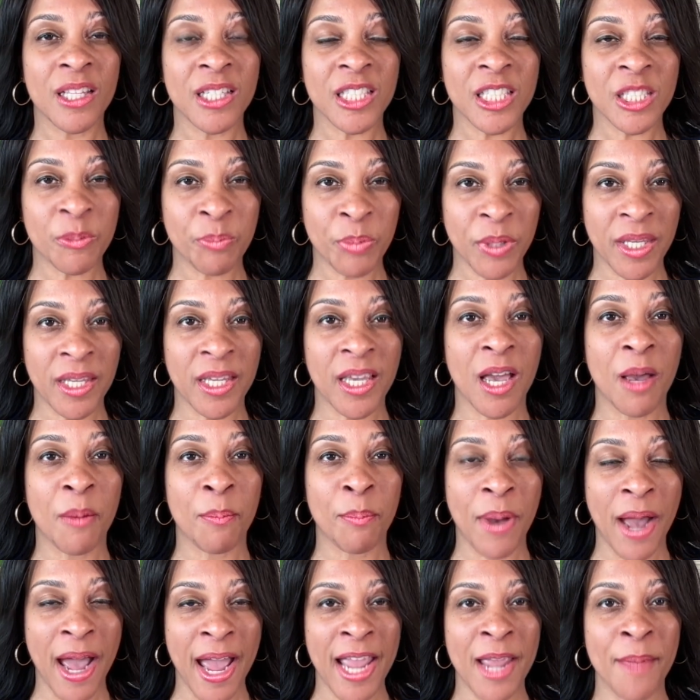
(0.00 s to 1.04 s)

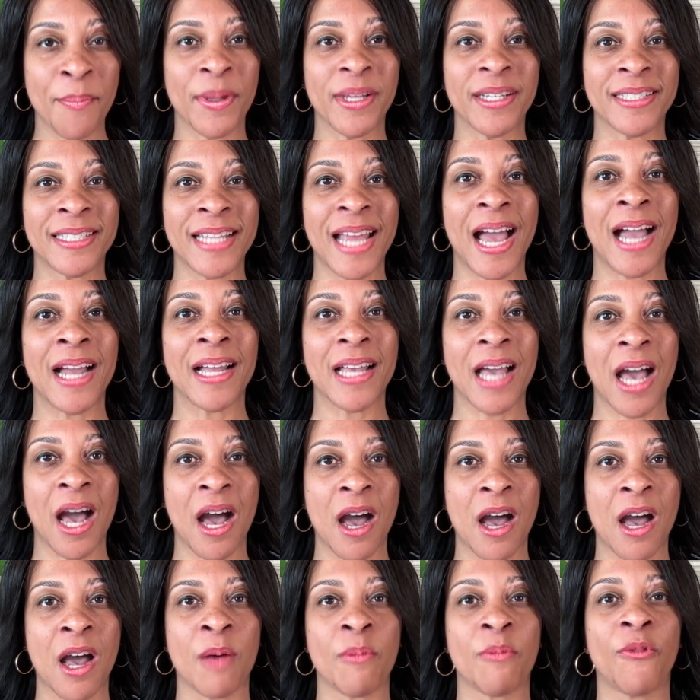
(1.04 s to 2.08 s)

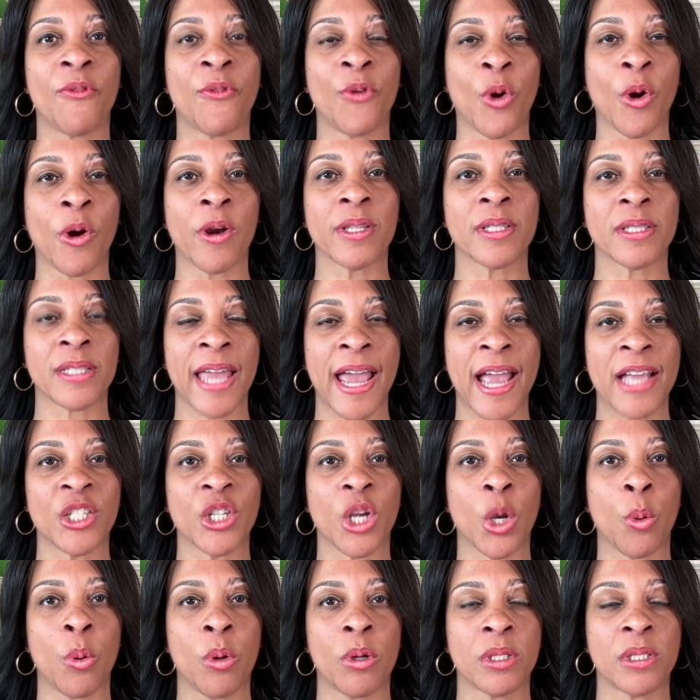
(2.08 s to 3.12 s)

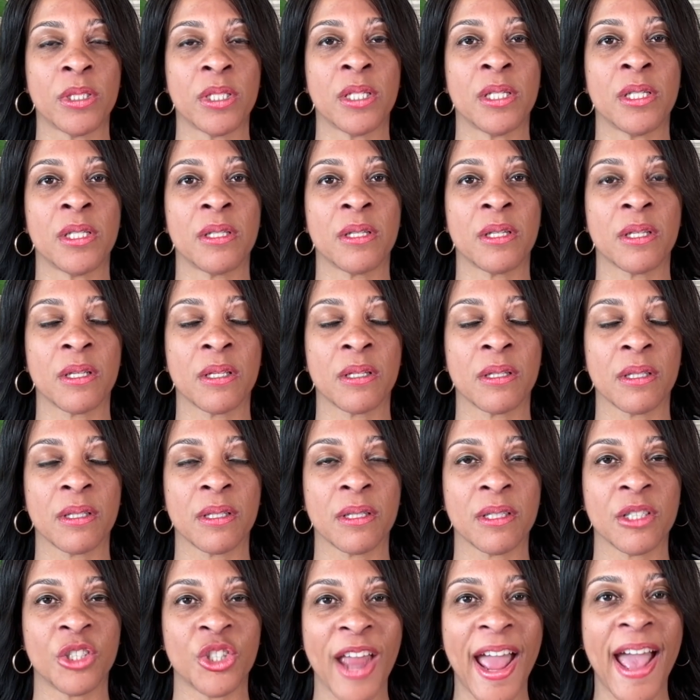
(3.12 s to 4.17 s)
speakpipe.com/quilty
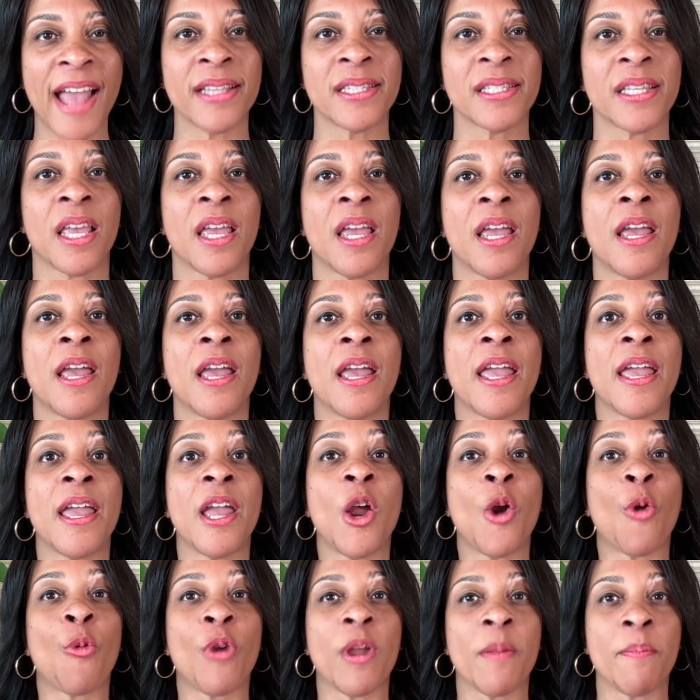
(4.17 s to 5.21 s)
chats.
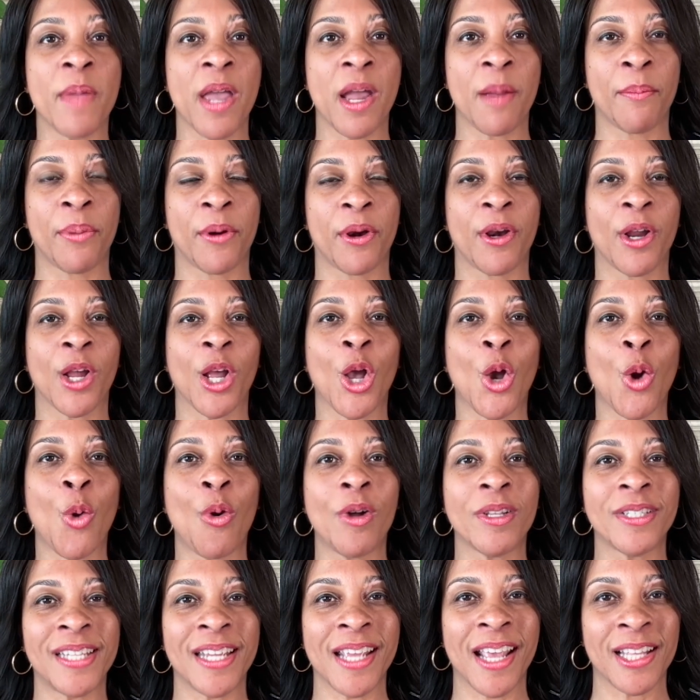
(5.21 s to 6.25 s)
Remember,
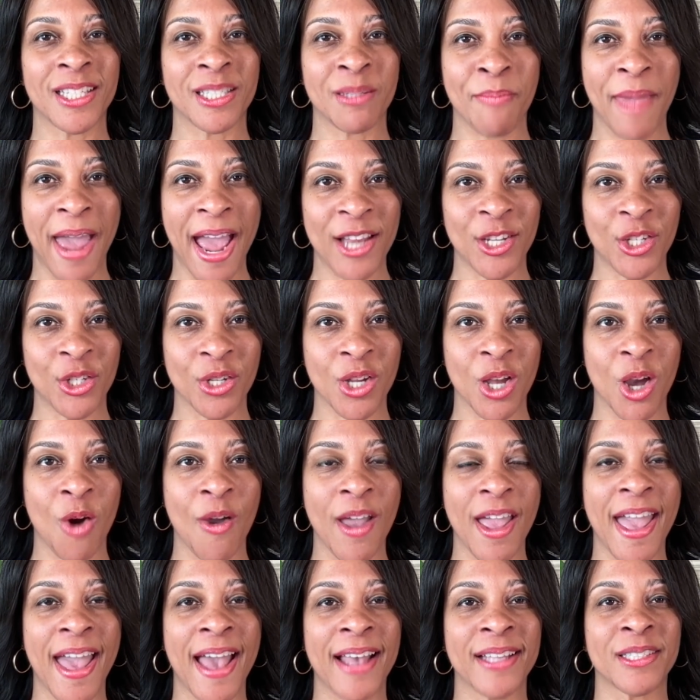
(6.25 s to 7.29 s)
quilting is
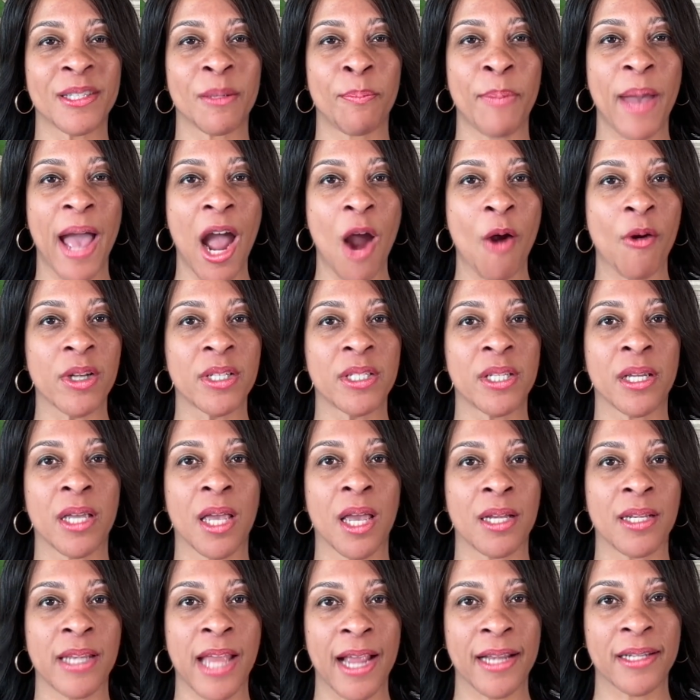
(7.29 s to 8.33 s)
magical and has the power to
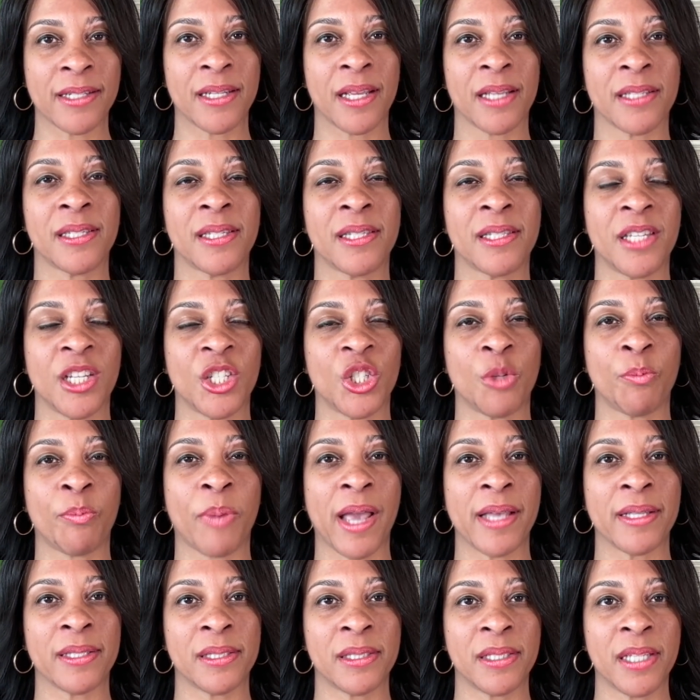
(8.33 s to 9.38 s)
connect us stitch
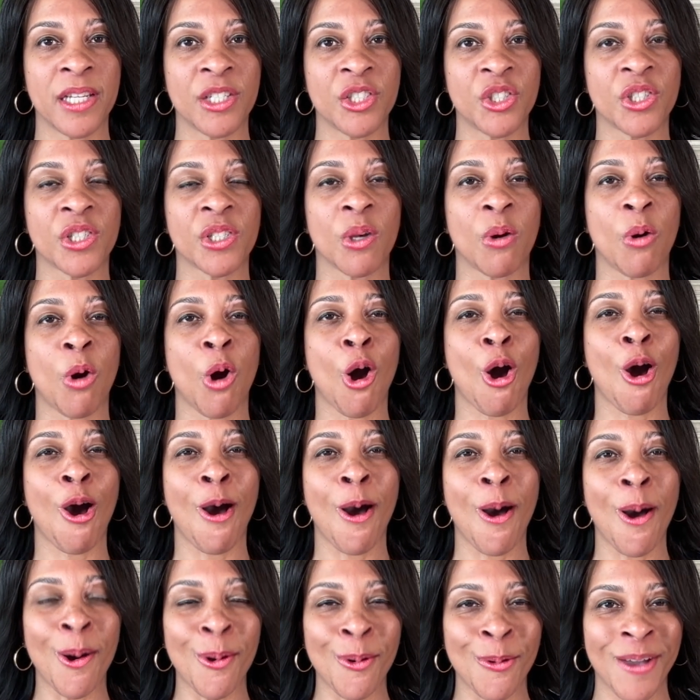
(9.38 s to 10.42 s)
by stitch, so
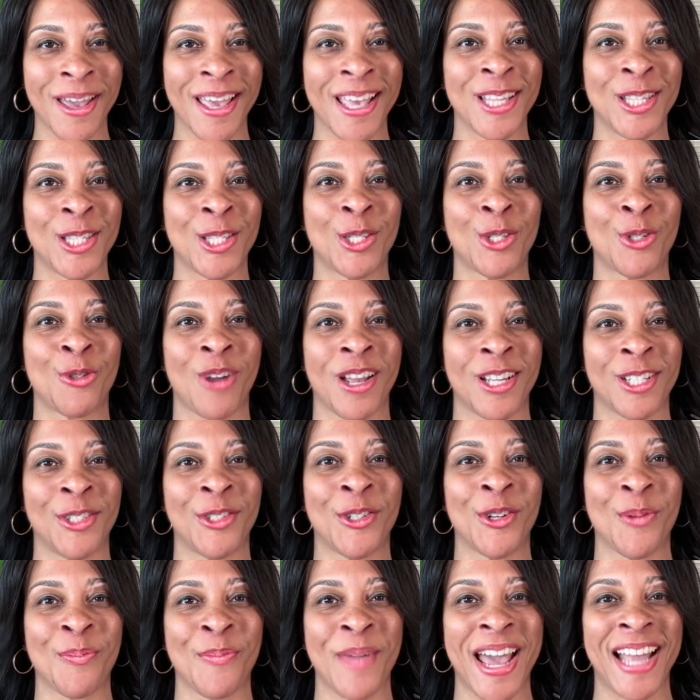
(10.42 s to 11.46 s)
always
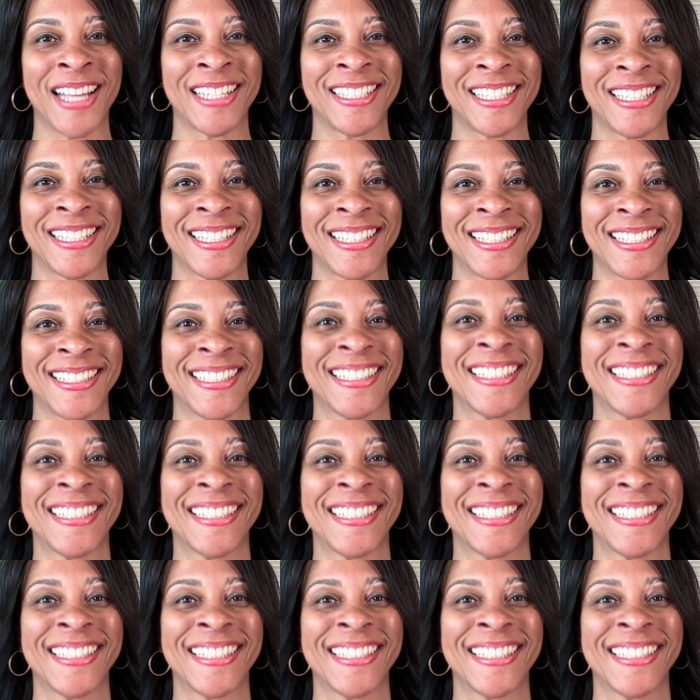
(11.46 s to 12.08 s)
trust your magic.